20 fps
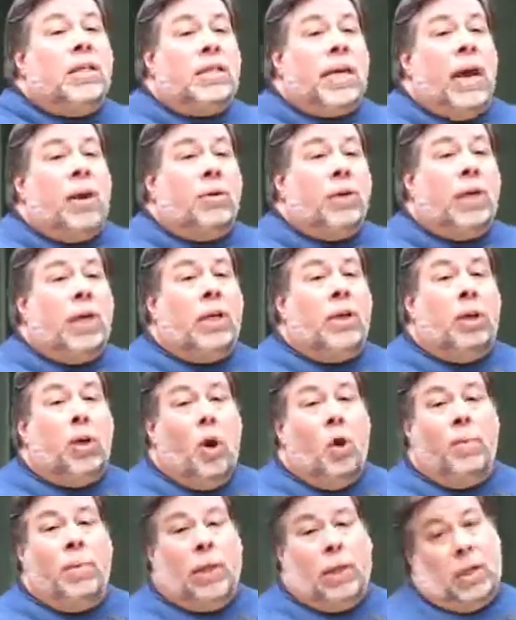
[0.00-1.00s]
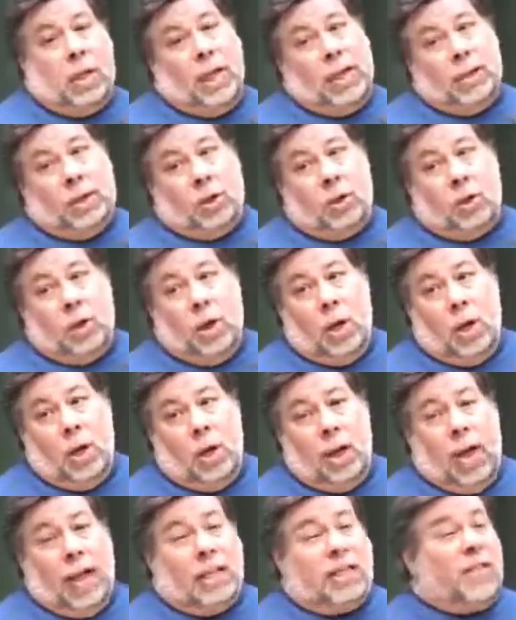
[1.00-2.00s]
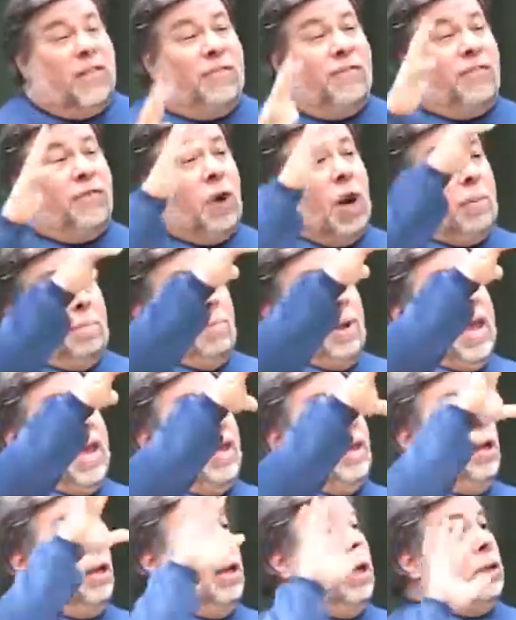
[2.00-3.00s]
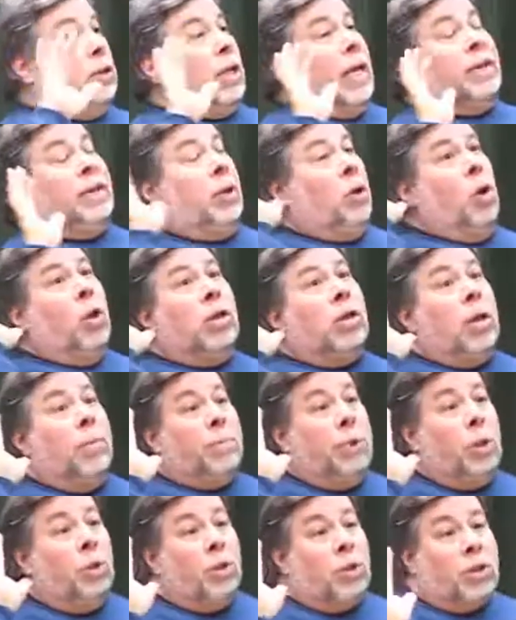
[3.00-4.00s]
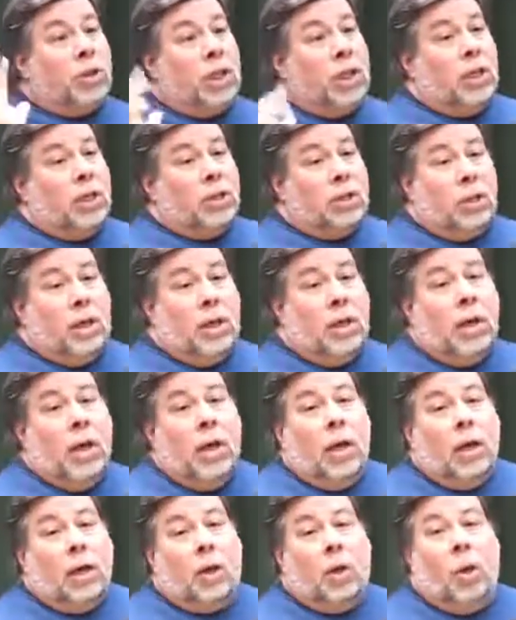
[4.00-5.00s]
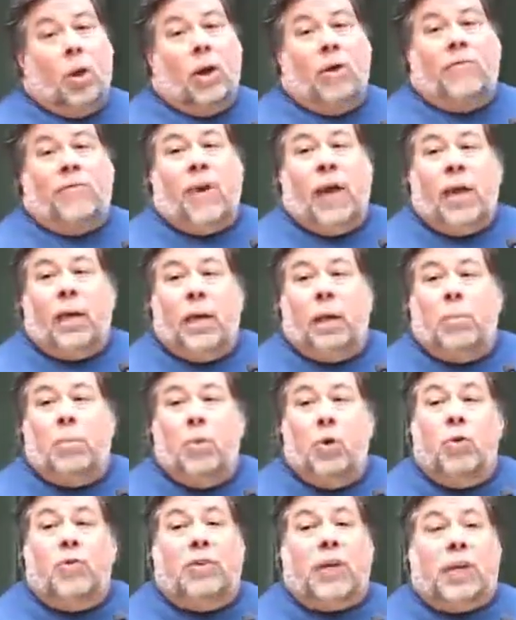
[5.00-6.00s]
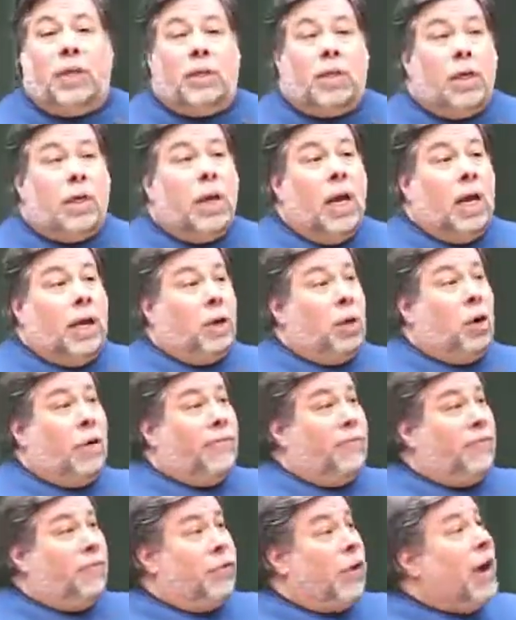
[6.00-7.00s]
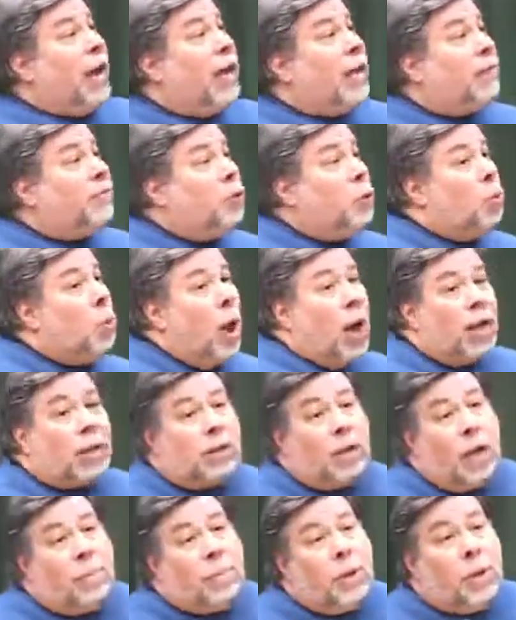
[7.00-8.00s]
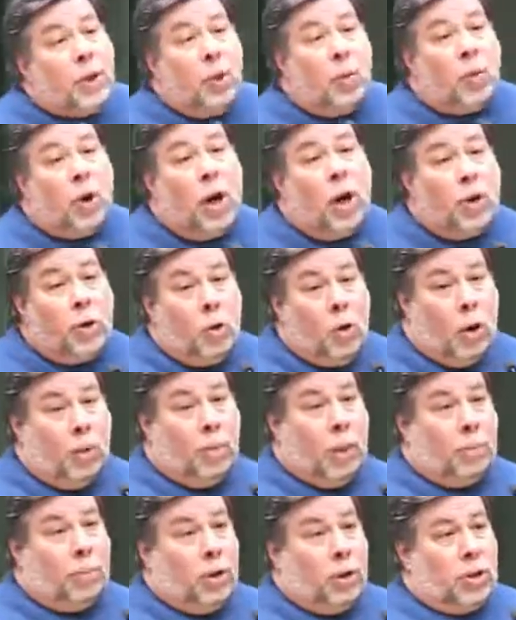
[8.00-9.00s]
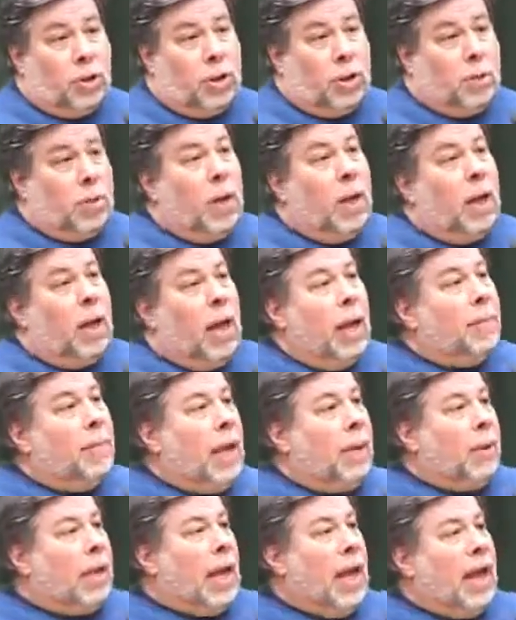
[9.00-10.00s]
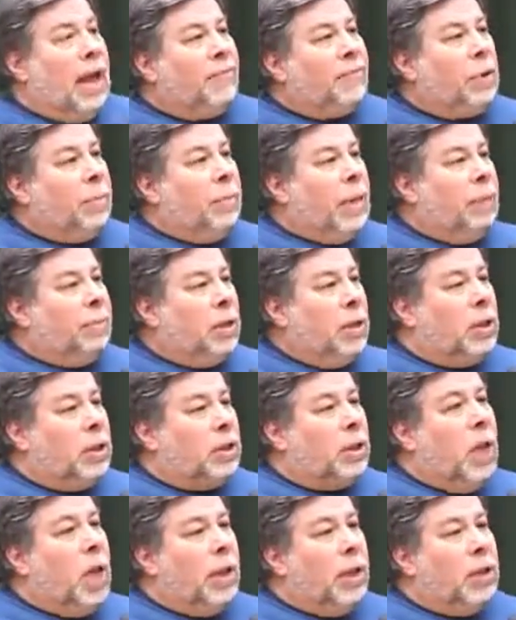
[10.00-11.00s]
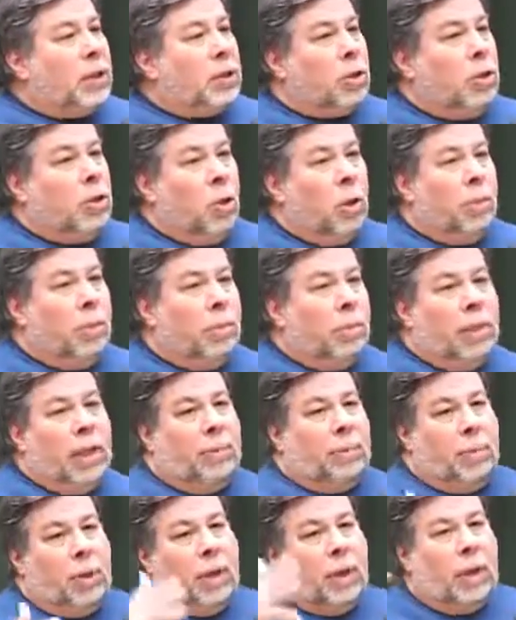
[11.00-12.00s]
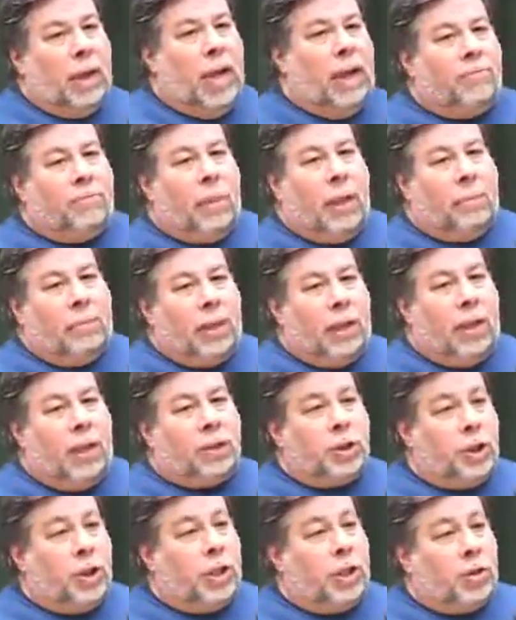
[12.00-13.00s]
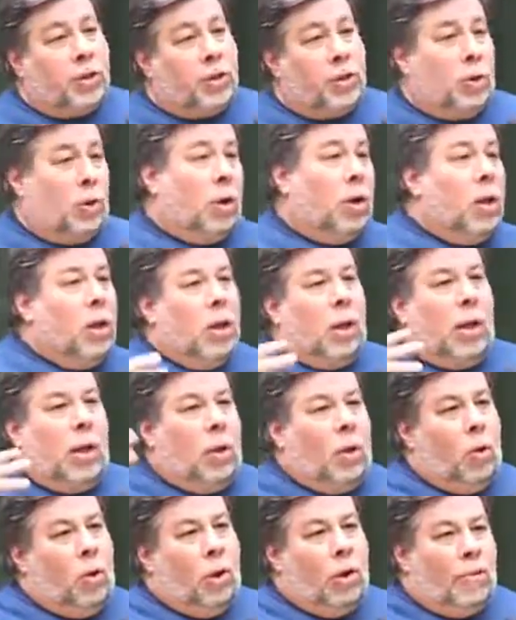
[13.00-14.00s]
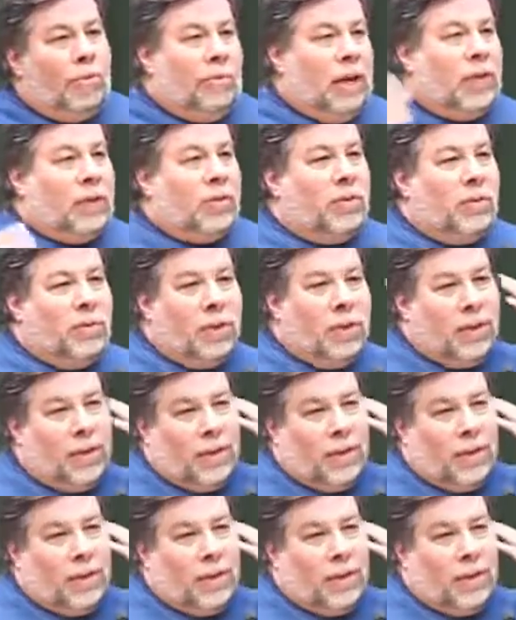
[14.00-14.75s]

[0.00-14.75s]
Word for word: sounding nomenclature and it's a front panel, and it's like the old computers that you see glorified in movies, and you're afraid. If you walked up and you were a normal person, and maybe half the people in this audience are normal people, and half might be engineers or, or vice